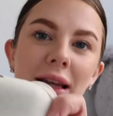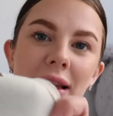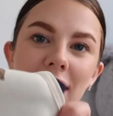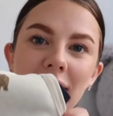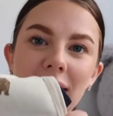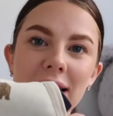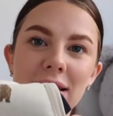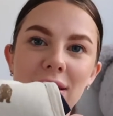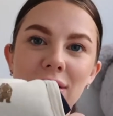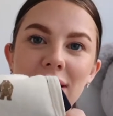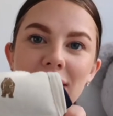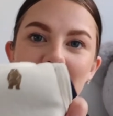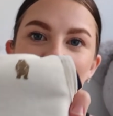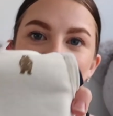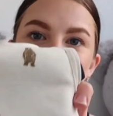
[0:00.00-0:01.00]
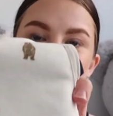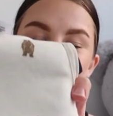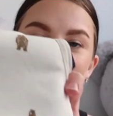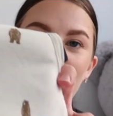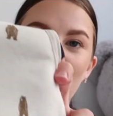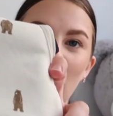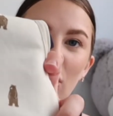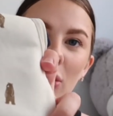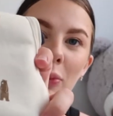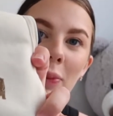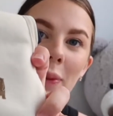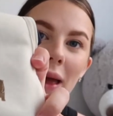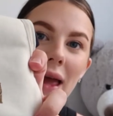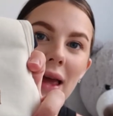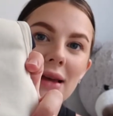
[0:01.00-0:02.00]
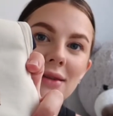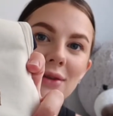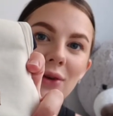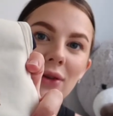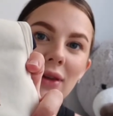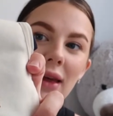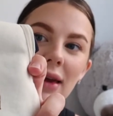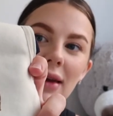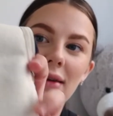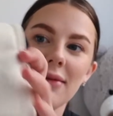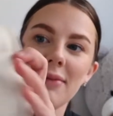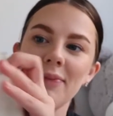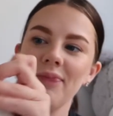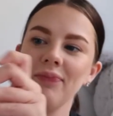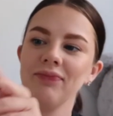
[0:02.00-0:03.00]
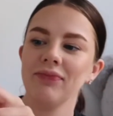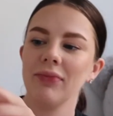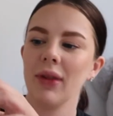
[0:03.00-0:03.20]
They're these little singies and they've got bears on them.